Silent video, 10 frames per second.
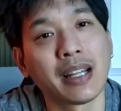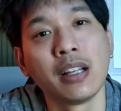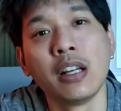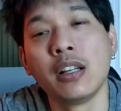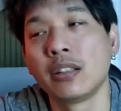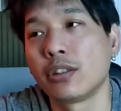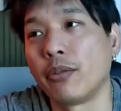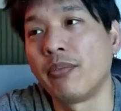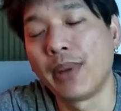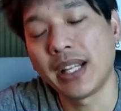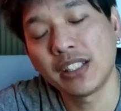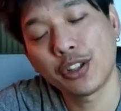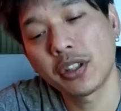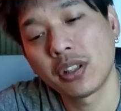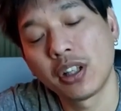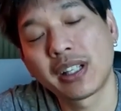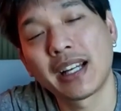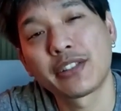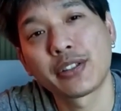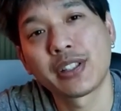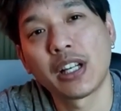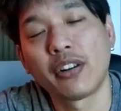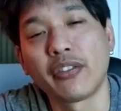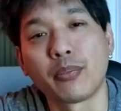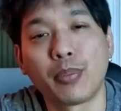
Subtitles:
So make sure you look at yourself and pick